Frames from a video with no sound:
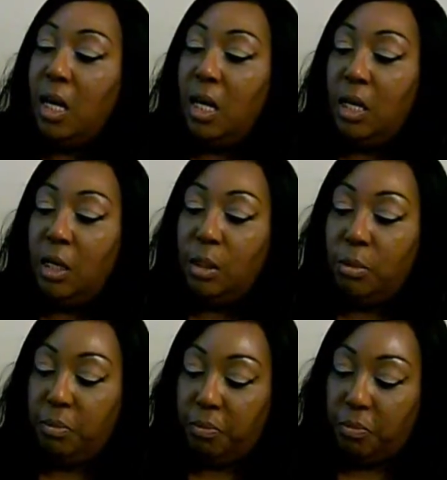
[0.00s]

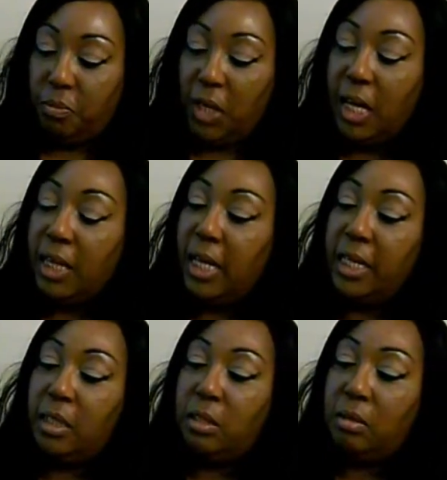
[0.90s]
I
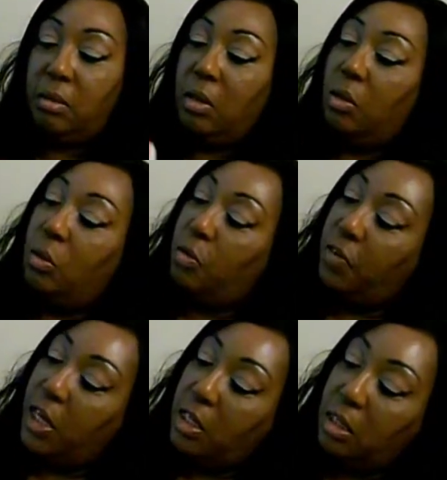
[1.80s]
like the
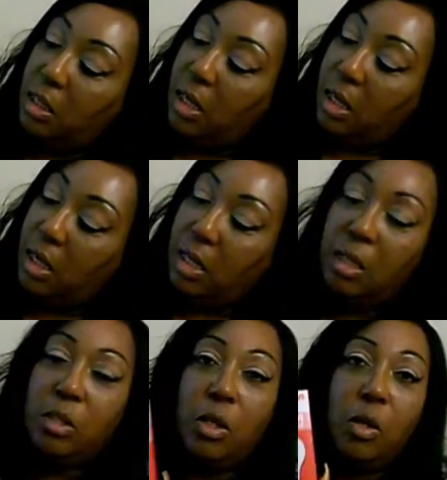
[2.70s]
old-fashioned kind,
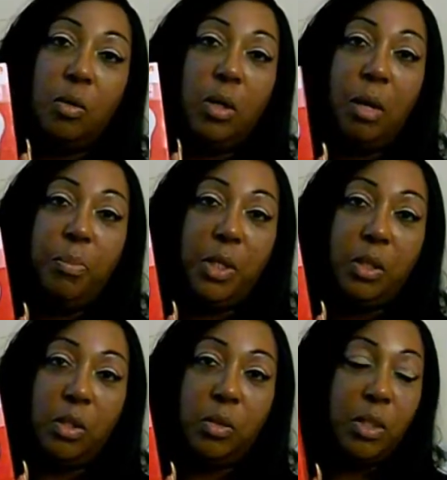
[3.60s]
so I
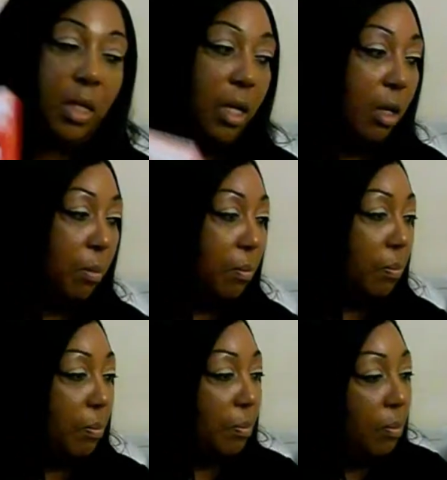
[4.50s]
picked those up.
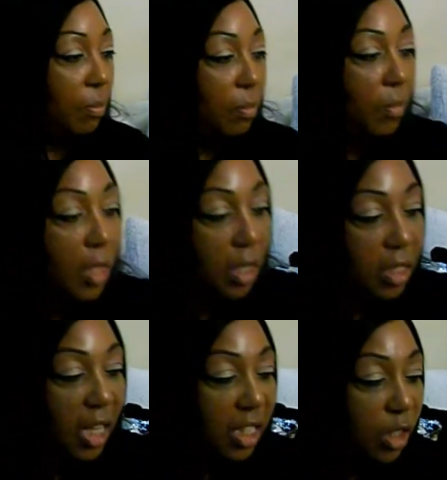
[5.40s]

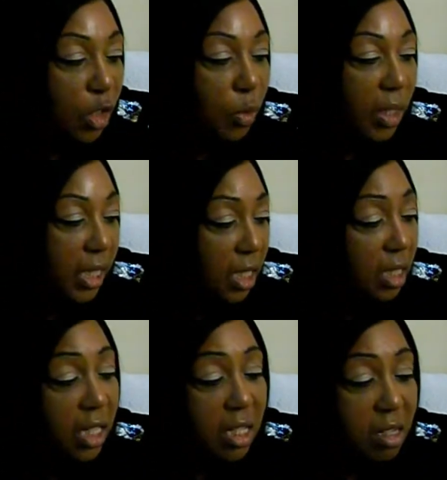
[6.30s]
Dollar Tree, I see,
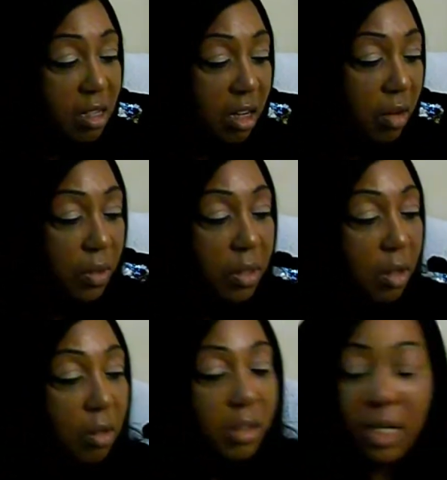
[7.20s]
doesn't carry
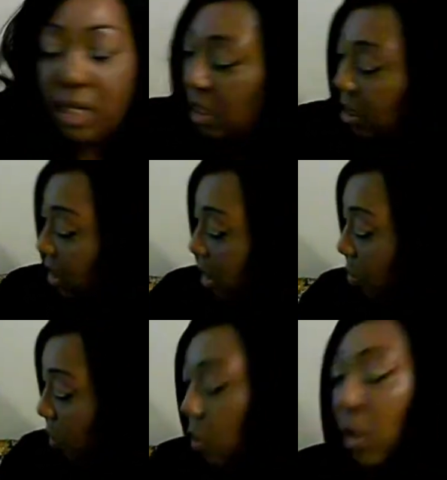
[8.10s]
those, I guess,
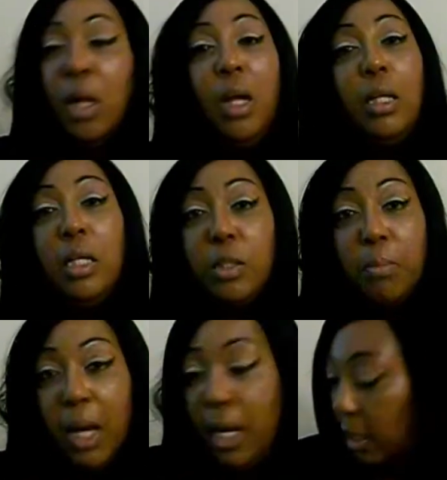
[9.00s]
anymore. At least
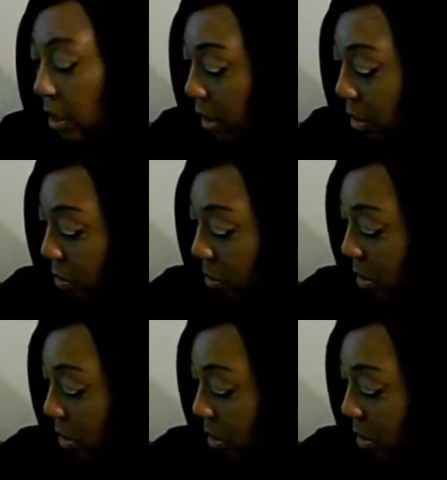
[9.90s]
mine don't.